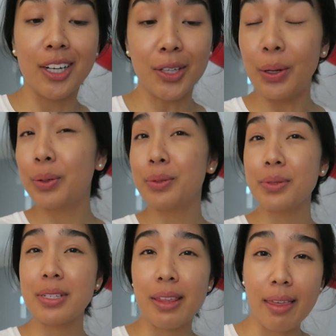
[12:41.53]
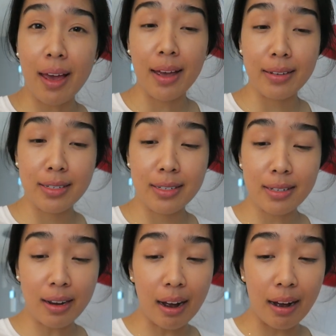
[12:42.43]
clothes that
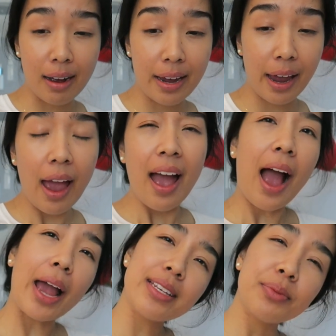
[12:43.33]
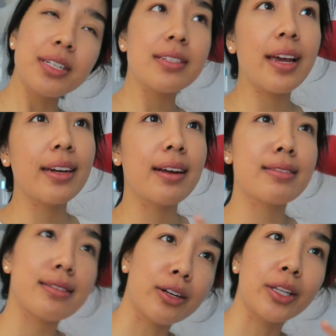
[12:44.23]
I wouldn't say I
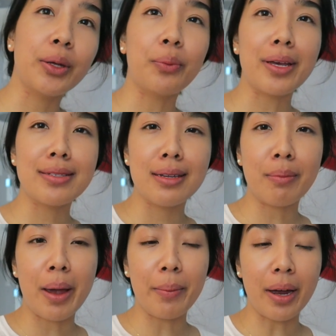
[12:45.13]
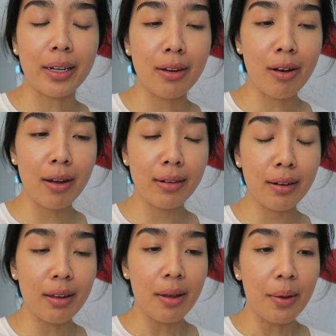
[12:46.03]
necessarily wasted my money on,